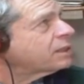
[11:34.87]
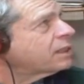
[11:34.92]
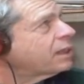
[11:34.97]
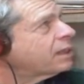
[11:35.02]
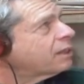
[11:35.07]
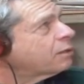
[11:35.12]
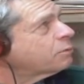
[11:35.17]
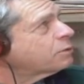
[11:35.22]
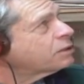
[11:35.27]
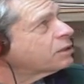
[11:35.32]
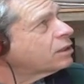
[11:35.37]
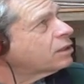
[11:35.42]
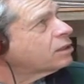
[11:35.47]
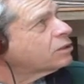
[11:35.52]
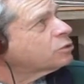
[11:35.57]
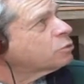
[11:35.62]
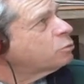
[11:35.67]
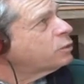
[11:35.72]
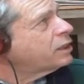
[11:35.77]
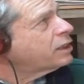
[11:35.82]
Then there was a little
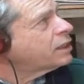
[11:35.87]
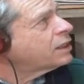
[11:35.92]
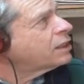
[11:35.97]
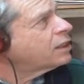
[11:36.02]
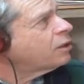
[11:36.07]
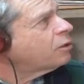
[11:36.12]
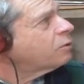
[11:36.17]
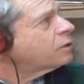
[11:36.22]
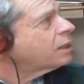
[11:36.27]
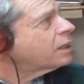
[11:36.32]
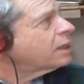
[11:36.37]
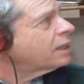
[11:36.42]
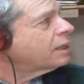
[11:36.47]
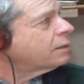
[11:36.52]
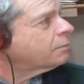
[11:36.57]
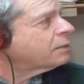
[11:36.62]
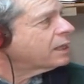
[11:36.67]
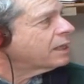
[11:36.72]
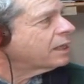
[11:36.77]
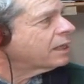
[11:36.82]
tweaking going
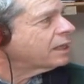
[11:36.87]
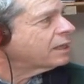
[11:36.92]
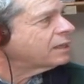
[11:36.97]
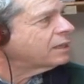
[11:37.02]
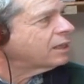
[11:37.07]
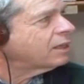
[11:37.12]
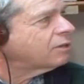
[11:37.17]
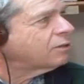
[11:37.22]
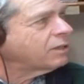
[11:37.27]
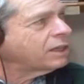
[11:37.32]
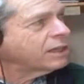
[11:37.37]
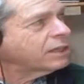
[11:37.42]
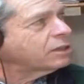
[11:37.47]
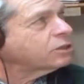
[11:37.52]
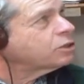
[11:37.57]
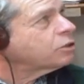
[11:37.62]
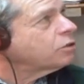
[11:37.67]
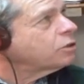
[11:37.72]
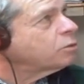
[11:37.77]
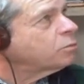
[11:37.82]
on, but I can
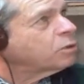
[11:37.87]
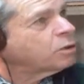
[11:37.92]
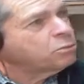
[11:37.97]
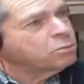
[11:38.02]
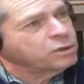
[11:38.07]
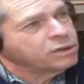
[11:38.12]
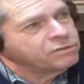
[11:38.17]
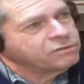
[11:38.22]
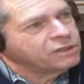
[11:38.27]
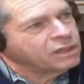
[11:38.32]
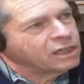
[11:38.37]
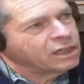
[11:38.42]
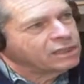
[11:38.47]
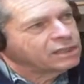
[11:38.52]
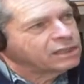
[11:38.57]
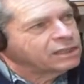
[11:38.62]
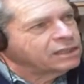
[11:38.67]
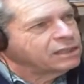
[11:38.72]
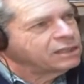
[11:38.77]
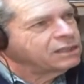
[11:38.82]
show you what we've
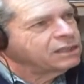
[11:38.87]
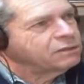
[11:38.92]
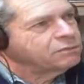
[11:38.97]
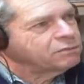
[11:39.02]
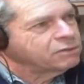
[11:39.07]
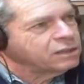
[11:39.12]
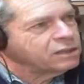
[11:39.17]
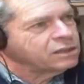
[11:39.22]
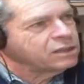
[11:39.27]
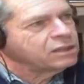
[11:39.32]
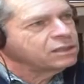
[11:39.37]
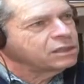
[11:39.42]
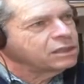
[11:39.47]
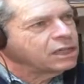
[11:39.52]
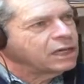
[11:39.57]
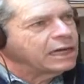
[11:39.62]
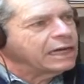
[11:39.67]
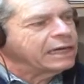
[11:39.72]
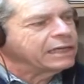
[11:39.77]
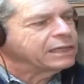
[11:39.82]
done, and it really is
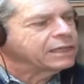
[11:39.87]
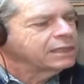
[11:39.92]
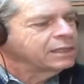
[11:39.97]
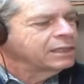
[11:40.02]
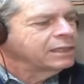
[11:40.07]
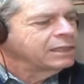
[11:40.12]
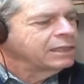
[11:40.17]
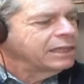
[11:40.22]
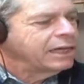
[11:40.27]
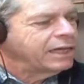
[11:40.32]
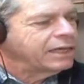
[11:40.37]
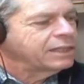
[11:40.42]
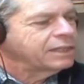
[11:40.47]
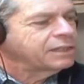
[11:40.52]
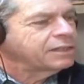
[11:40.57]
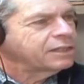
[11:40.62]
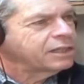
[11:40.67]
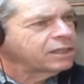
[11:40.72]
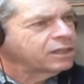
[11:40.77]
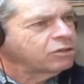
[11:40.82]
not
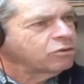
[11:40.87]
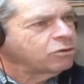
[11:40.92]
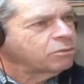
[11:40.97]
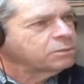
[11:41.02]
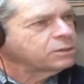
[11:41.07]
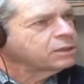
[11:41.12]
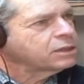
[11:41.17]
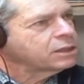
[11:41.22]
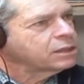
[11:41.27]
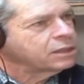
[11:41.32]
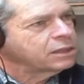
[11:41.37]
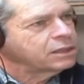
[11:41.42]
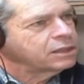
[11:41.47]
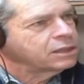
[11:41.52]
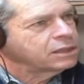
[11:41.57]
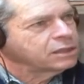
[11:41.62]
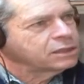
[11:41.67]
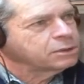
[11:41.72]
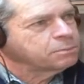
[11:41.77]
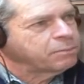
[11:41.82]
anything enormously
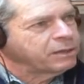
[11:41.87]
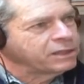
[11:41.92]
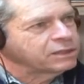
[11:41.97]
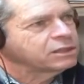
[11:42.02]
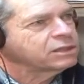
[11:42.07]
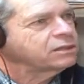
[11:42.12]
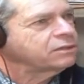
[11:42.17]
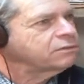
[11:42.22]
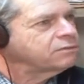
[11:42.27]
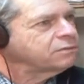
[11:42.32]
expensive.